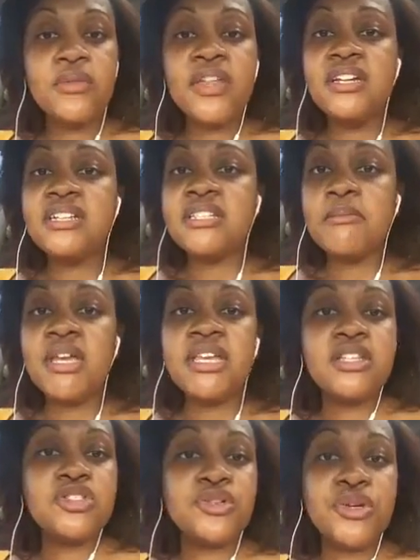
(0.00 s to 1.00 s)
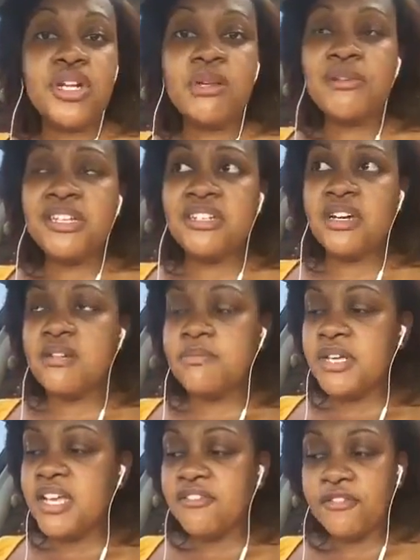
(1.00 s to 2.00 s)
That doesn't mean that you're going to be
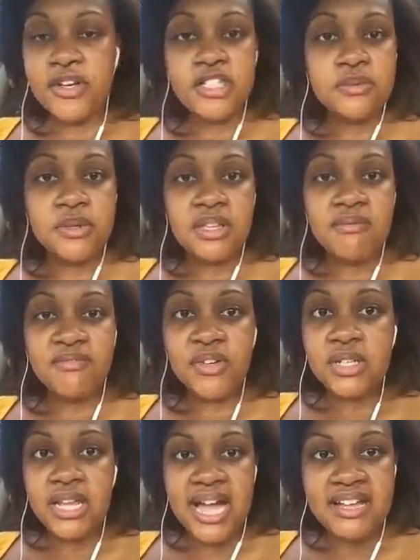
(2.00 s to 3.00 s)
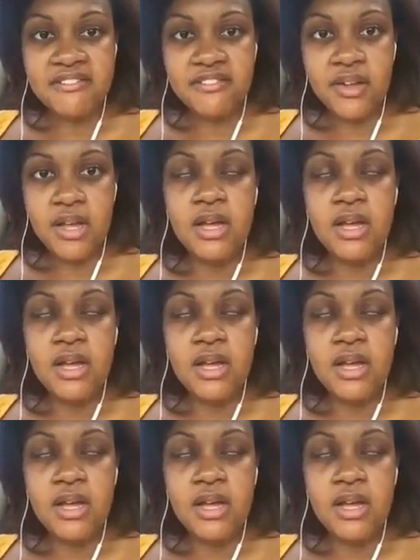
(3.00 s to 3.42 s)
done being friends with them for life.